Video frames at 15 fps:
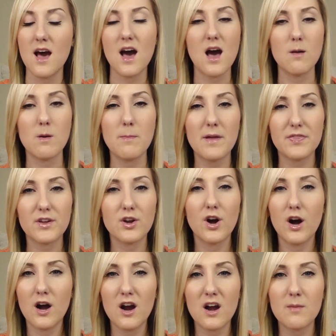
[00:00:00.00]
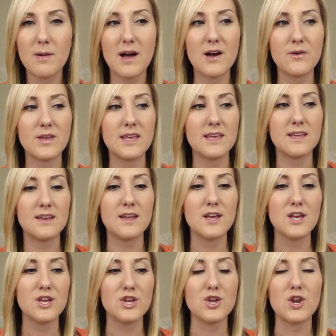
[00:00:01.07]
about the car, about how he had,
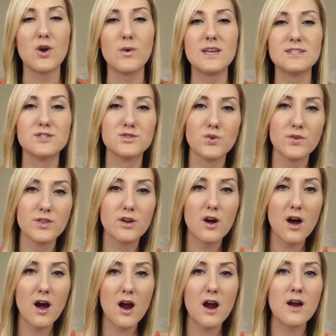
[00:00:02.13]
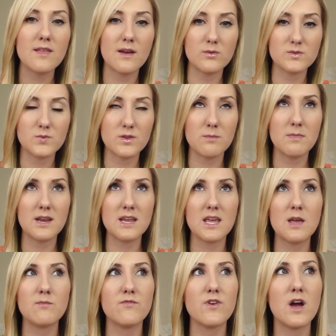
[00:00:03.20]
he had sold the car, that was where the money
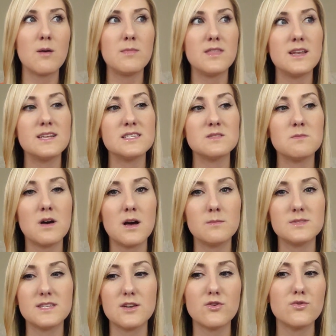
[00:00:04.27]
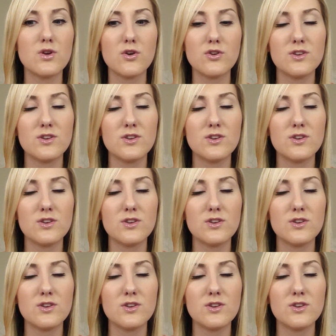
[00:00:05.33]
came from, and then his mom said, oh no,